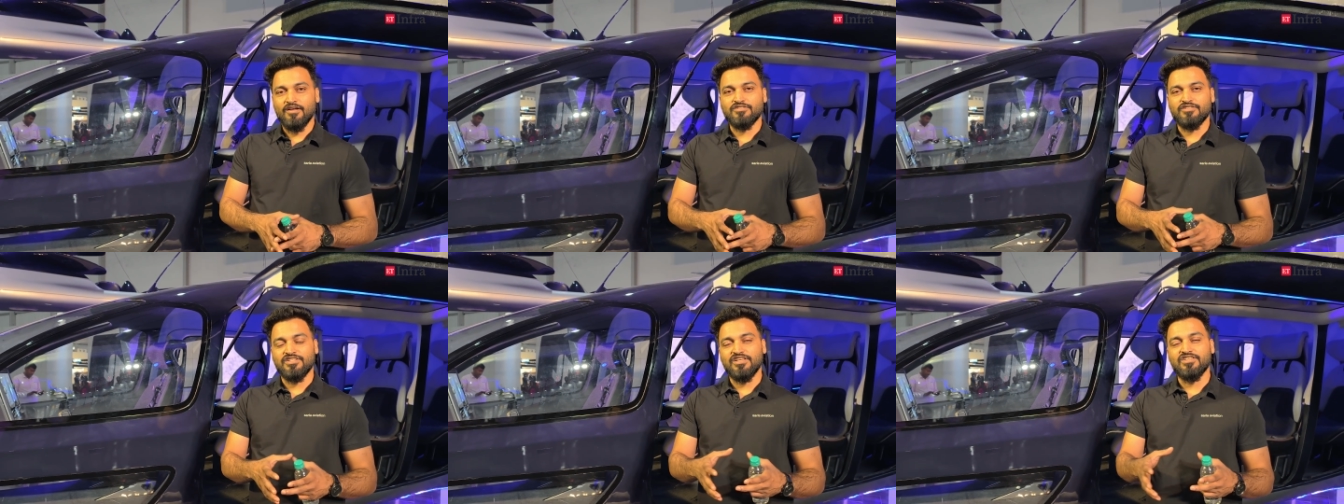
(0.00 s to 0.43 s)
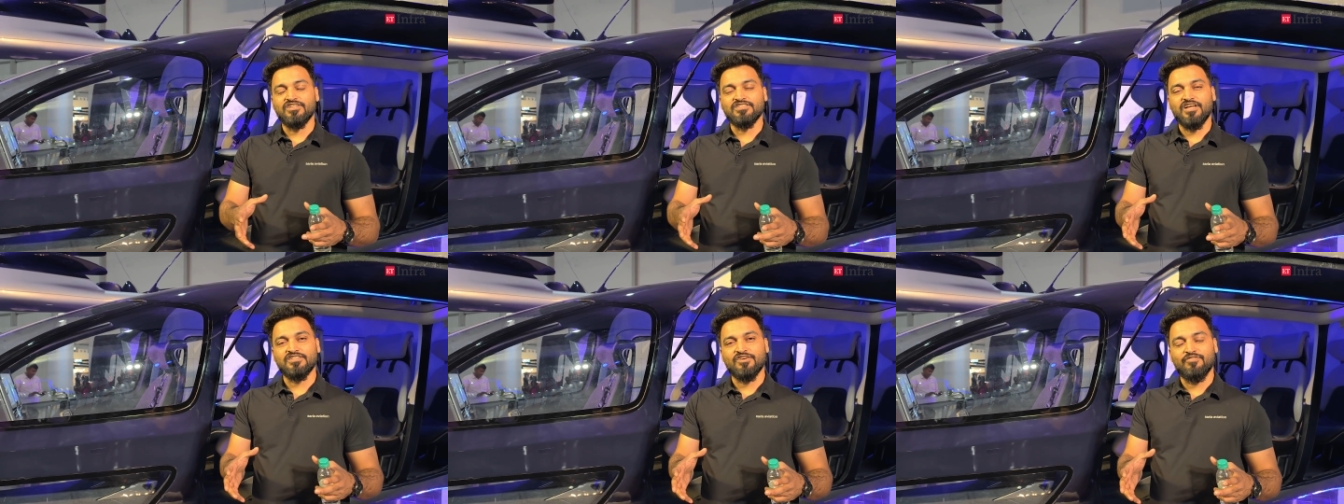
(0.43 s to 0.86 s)
see
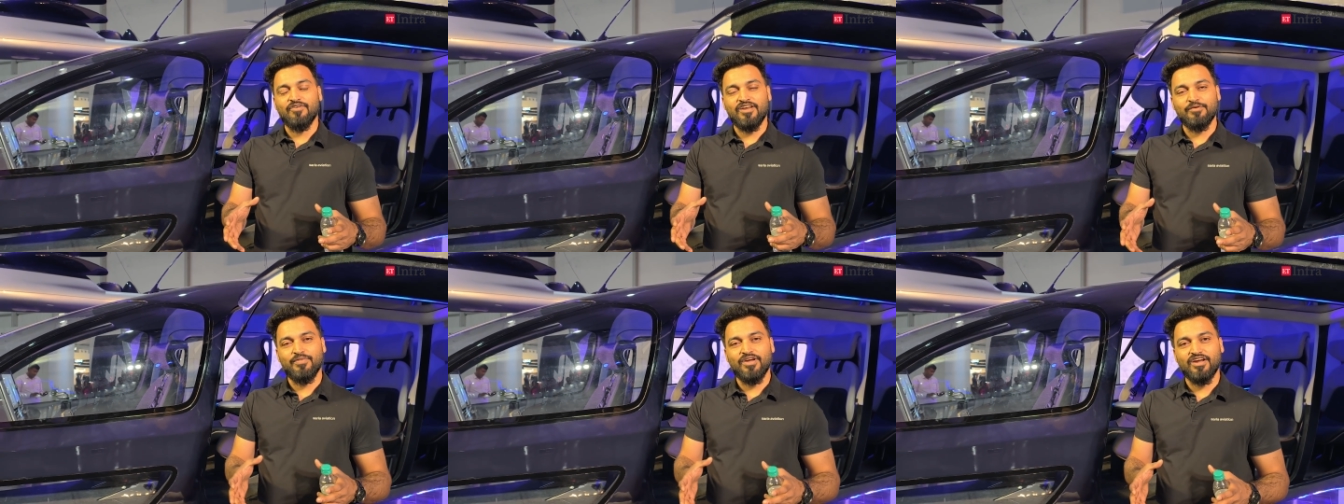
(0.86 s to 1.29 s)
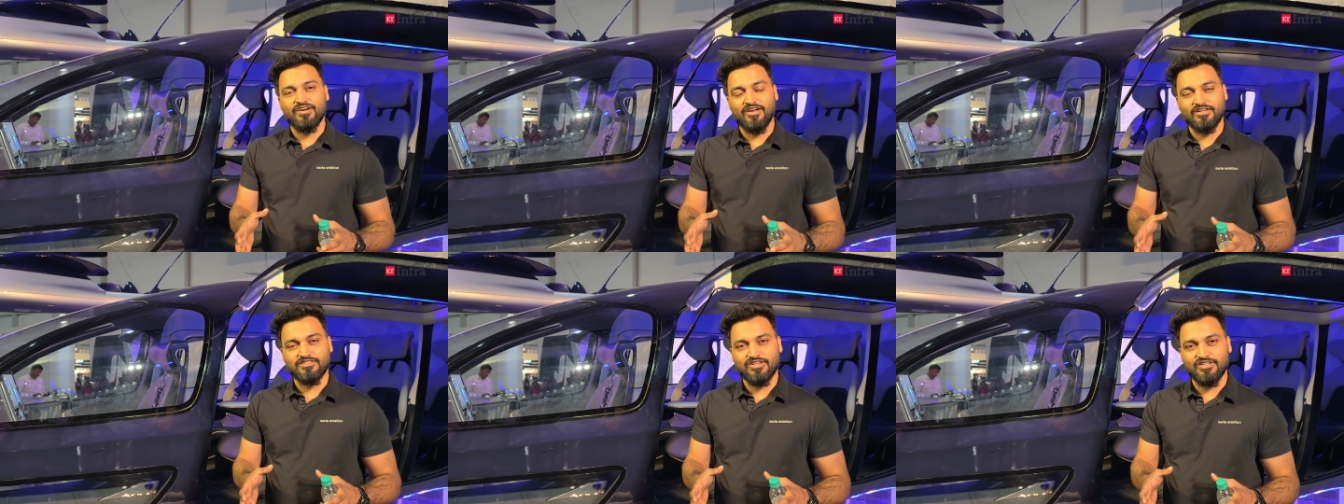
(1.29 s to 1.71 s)
this as a very big
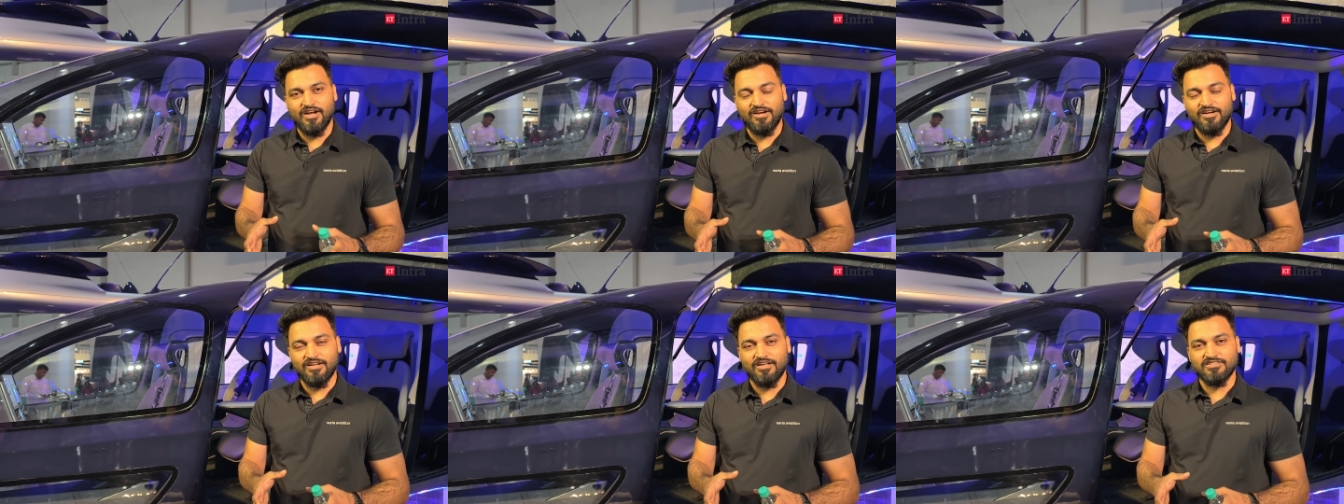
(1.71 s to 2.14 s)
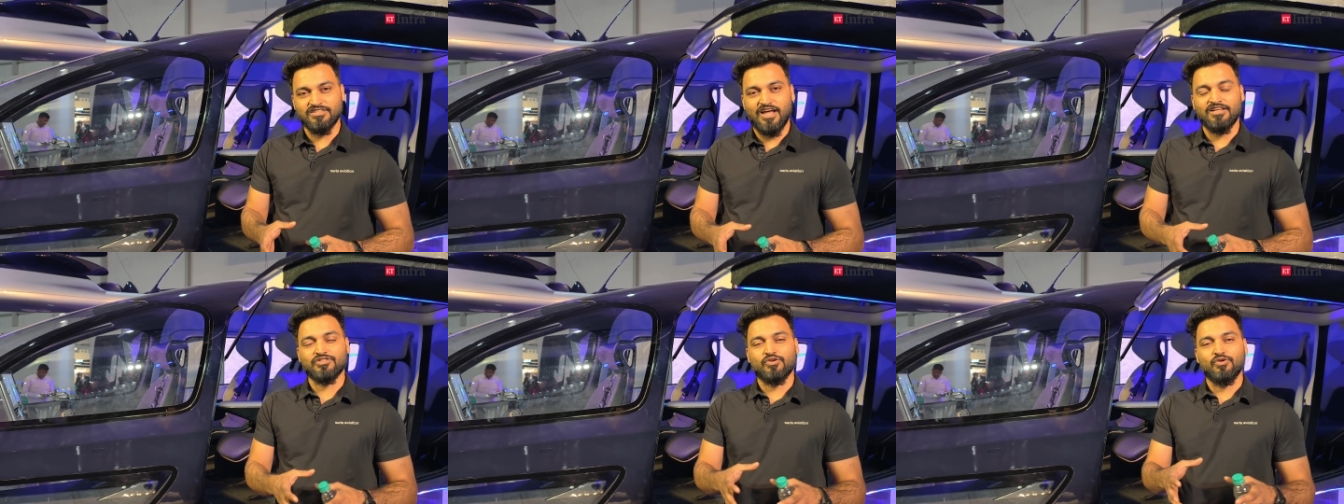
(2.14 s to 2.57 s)
industry that is
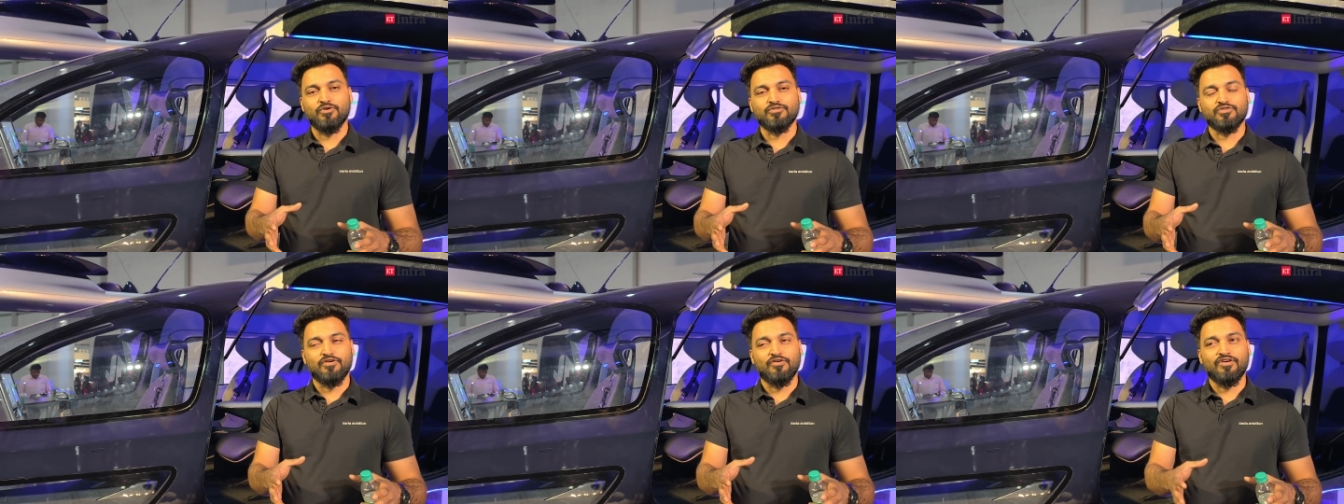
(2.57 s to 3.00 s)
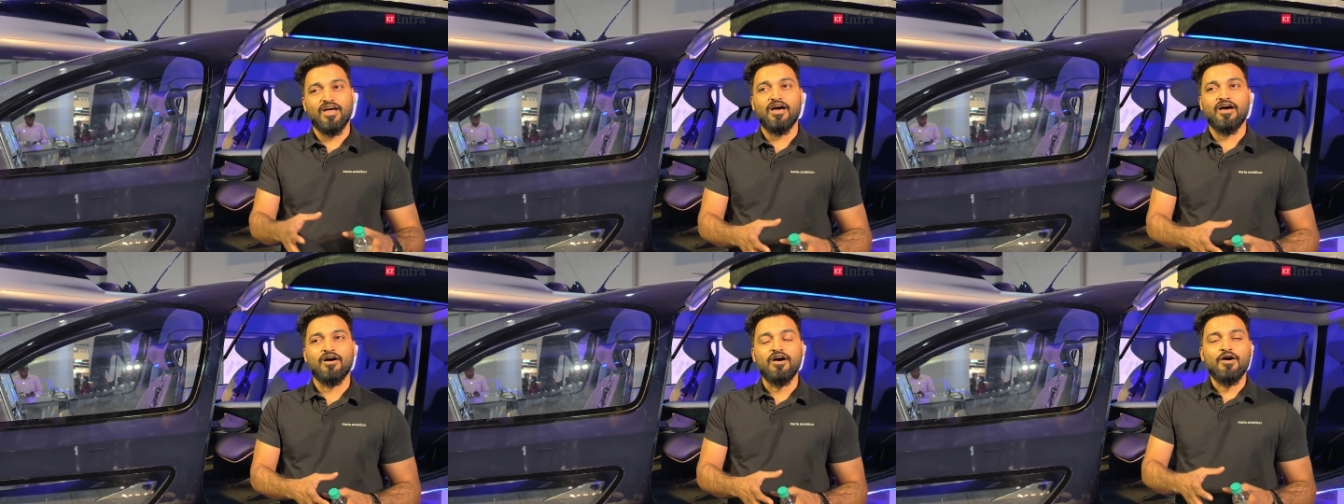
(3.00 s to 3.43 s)
as close to,
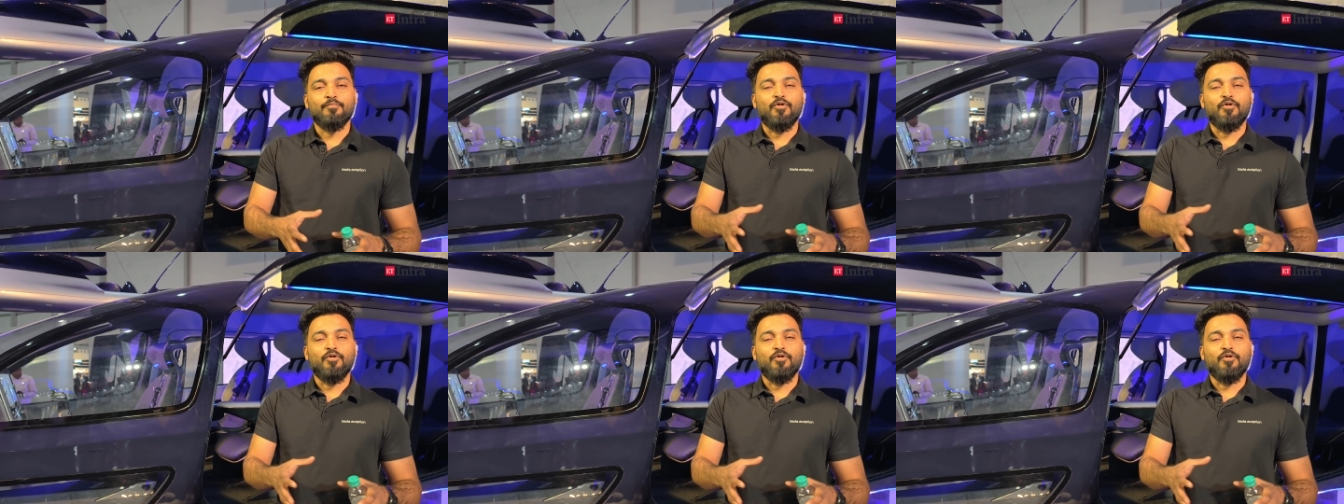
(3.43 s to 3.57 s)
uh, uh,